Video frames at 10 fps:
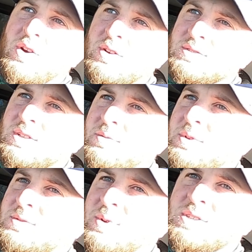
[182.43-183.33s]
costing them
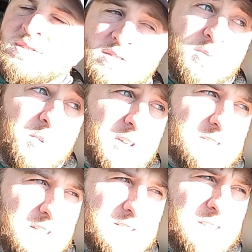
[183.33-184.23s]
as much as their
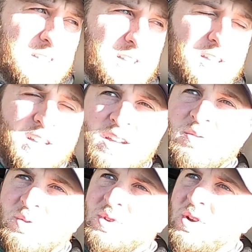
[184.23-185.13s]
business.
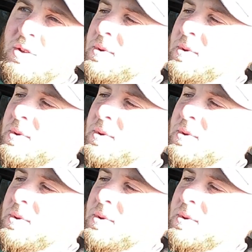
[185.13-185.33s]
We'll talk